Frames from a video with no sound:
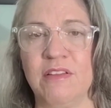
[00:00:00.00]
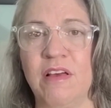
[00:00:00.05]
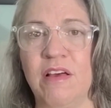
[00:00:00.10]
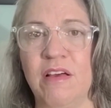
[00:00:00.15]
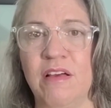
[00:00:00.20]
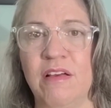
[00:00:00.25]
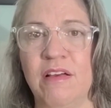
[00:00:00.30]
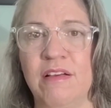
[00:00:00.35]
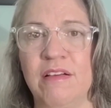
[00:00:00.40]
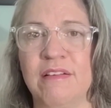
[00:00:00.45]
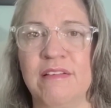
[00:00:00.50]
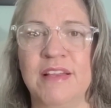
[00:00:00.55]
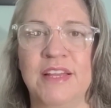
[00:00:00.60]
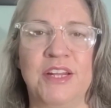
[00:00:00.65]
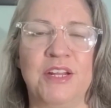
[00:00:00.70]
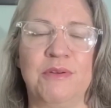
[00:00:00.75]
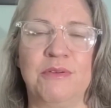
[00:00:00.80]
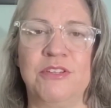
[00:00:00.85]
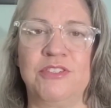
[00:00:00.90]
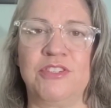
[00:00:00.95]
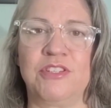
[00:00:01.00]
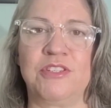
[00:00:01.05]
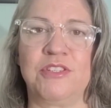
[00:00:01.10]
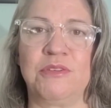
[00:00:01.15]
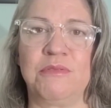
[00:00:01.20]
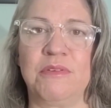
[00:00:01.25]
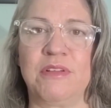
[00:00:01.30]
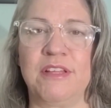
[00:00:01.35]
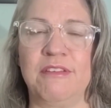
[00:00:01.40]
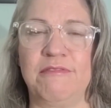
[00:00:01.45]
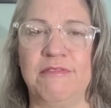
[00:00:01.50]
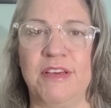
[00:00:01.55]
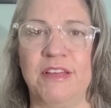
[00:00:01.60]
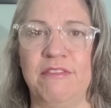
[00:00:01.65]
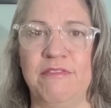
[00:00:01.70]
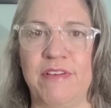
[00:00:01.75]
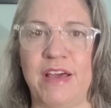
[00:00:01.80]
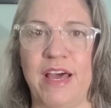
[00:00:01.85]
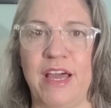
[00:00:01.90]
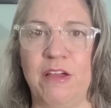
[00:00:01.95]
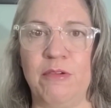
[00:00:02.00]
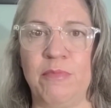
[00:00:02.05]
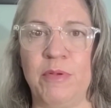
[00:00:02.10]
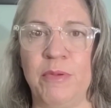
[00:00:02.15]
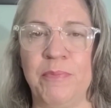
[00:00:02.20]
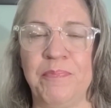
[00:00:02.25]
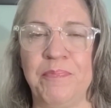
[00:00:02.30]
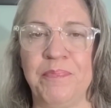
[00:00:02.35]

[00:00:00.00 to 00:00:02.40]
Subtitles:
along, and it was just a really fun vibe.